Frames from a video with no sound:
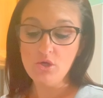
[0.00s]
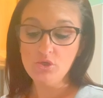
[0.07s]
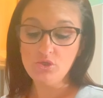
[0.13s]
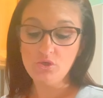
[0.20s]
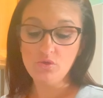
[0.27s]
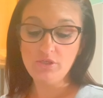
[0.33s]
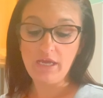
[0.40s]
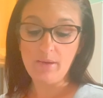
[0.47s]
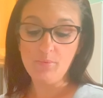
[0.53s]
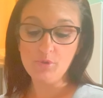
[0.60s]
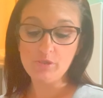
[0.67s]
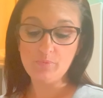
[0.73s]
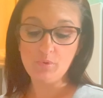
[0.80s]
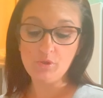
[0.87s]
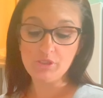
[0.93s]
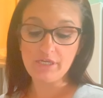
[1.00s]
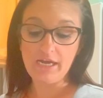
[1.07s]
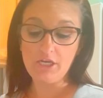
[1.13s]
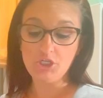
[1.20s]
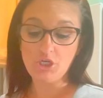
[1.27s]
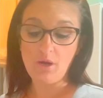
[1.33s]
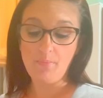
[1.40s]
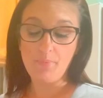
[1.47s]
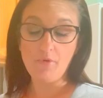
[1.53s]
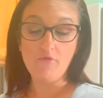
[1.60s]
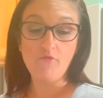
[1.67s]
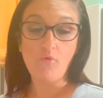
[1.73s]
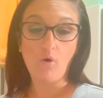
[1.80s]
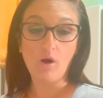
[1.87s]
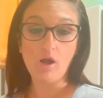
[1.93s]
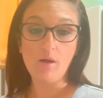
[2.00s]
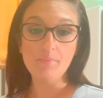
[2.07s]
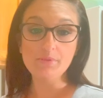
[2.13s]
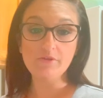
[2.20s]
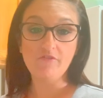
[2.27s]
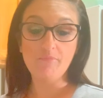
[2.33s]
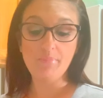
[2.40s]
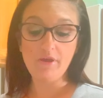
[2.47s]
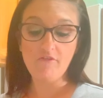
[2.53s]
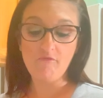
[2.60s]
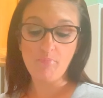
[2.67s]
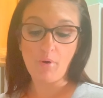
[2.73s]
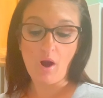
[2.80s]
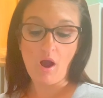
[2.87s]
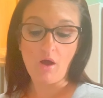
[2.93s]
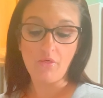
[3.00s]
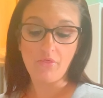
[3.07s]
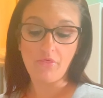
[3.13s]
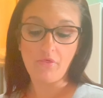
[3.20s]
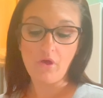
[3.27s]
two tablespoons ketchup, four cups of beef broth,